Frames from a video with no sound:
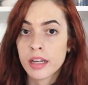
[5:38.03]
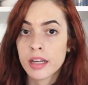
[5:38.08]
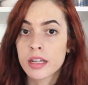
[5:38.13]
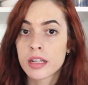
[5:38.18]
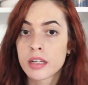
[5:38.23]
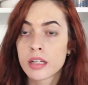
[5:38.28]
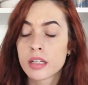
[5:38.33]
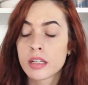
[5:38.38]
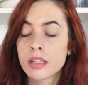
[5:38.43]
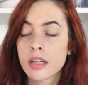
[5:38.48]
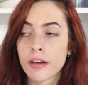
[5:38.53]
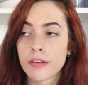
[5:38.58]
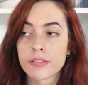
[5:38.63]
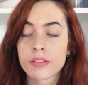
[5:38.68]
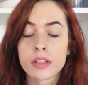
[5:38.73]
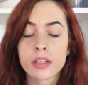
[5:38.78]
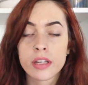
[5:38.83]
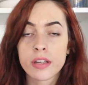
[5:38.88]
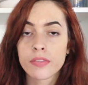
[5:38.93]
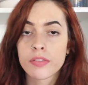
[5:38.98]
and
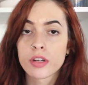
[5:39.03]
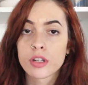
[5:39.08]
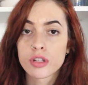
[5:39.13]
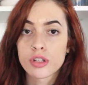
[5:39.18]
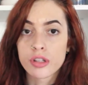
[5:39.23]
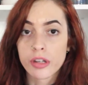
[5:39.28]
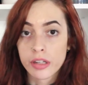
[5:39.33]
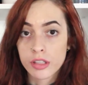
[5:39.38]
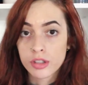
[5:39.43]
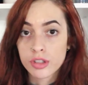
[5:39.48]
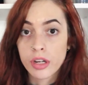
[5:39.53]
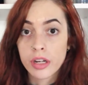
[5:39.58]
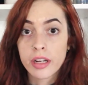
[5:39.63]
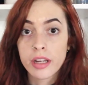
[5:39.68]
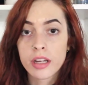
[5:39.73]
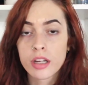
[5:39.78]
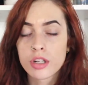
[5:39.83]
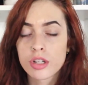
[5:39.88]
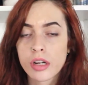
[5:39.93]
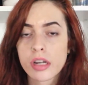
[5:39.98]
definitely if you're strength
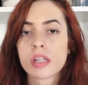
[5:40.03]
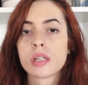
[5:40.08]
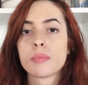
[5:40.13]
training and trying